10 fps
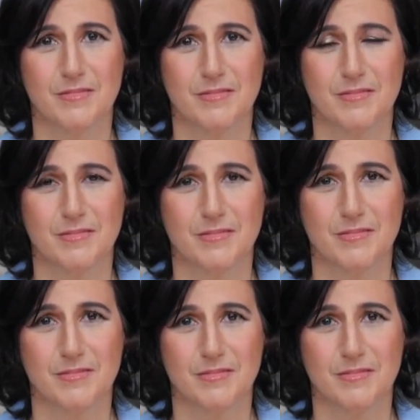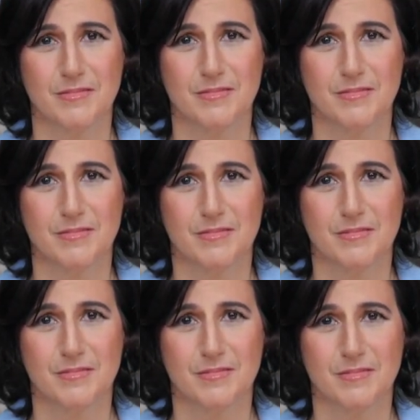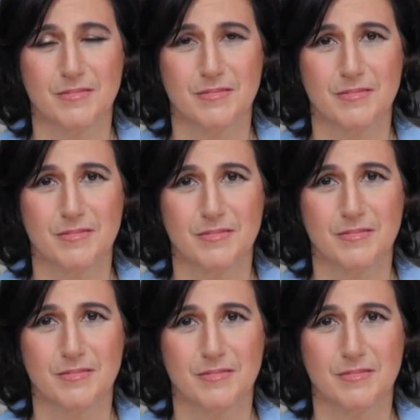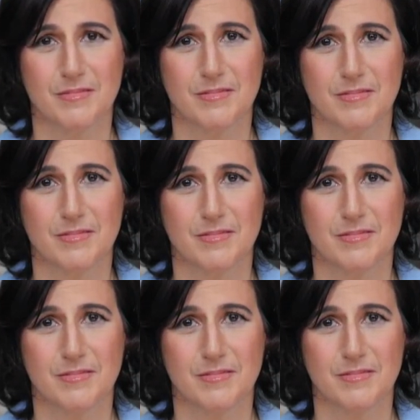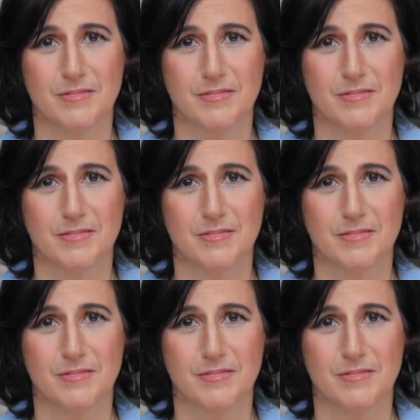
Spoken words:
No words are spoken by the person on screen.